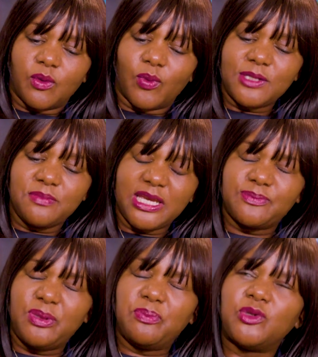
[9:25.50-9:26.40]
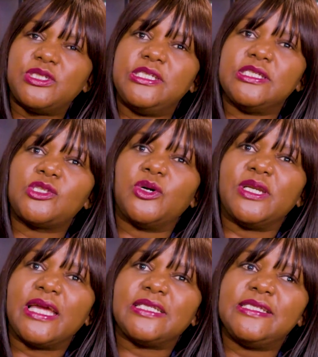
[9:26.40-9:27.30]
what makes people
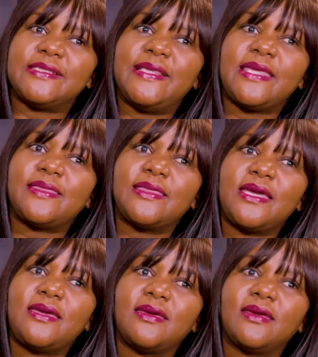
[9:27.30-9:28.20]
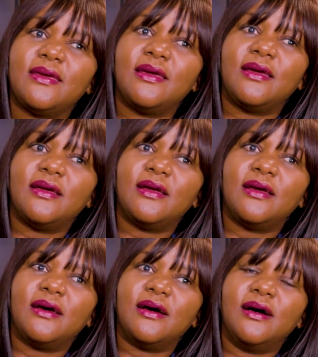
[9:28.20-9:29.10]
disconnect is they think,
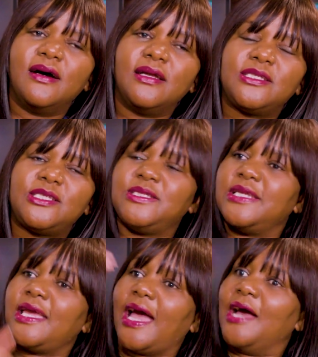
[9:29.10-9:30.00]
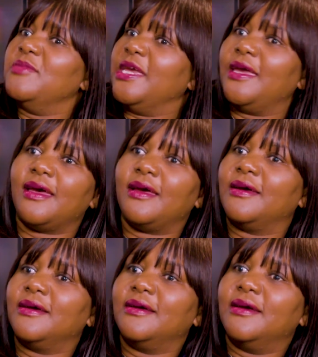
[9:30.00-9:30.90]
today I'm
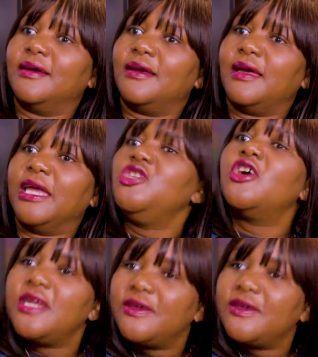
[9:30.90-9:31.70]
here and you're